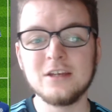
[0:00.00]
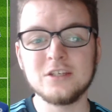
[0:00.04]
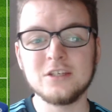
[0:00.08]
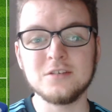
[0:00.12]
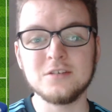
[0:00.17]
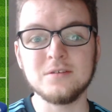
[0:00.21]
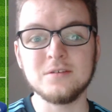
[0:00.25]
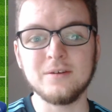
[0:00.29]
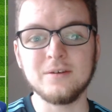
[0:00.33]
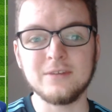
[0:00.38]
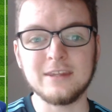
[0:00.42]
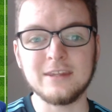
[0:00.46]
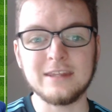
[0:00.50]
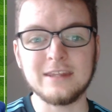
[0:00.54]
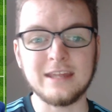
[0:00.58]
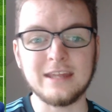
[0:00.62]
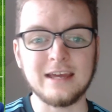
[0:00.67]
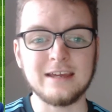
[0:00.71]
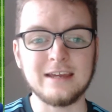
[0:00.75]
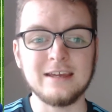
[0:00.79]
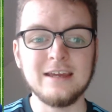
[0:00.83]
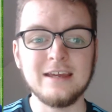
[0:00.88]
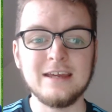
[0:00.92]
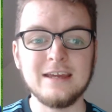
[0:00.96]
you know
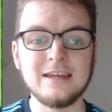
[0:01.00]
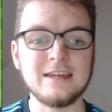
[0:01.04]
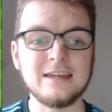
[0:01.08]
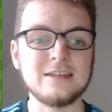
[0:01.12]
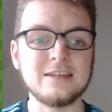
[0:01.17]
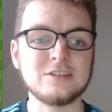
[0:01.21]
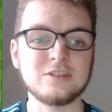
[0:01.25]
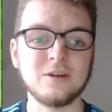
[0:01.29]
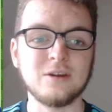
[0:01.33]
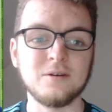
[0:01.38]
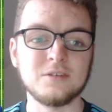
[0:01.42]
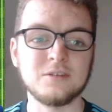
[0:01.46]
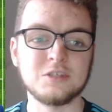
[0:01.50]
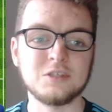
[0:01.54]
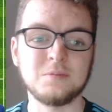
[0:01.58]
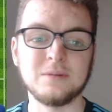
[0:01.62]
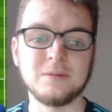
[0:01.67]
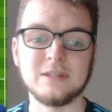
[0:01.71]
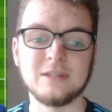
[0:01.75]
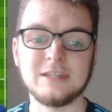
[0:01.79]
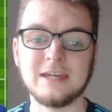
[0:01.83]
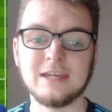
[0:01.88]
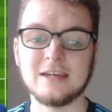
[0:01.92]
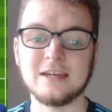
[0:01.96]
that is going to
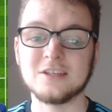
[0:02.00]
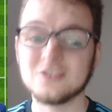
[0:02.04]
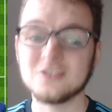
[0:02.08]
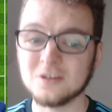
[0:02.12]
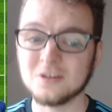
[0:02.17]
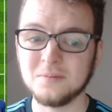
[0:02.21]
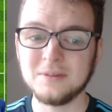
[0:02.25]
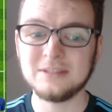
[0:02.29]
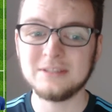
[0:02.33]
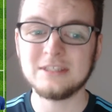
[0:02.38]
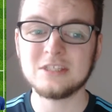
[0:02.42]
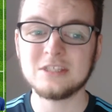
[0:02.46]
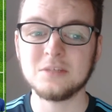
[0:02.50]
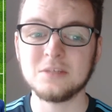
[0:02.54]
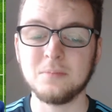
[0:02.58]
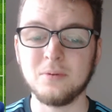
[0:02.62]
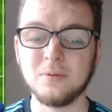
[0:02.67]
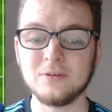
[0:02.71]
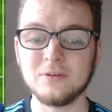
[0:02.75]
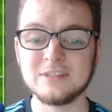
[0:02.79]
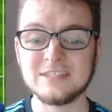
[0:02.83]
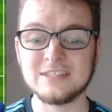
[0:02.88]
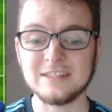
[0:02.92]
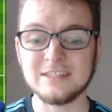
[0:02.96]
be the case. So a bit
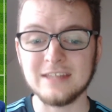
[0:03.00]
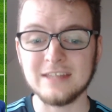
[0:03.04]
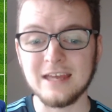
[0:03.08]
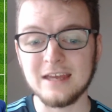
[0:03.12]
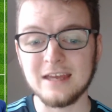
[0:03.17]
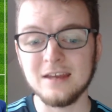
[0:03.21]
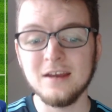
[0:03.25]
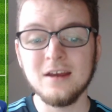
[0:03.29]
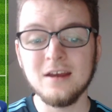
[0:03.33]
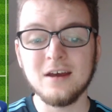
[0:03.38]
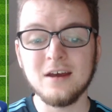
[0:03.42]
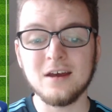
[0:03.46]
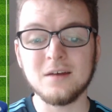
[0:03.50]
disappointing there.